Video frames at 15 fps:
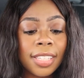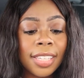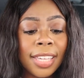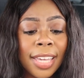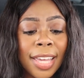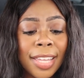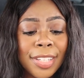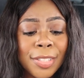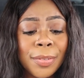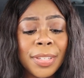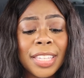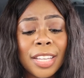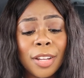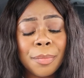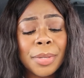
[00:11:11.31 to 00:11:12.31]
Can't you
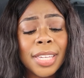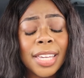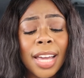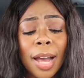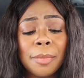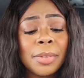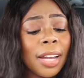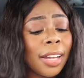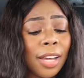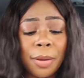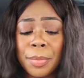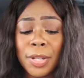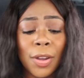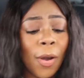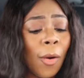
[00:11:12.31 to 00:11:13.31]
hear me? I'm not
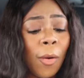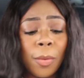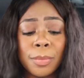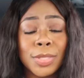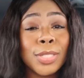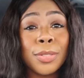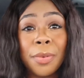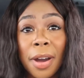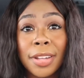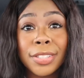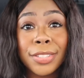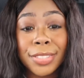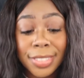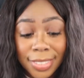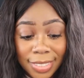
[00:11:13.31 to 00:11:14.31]
coming home. Do you
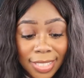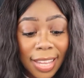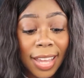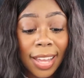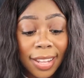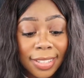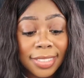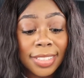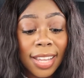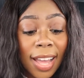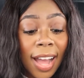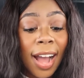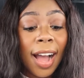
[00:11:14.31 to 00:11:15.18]
understand?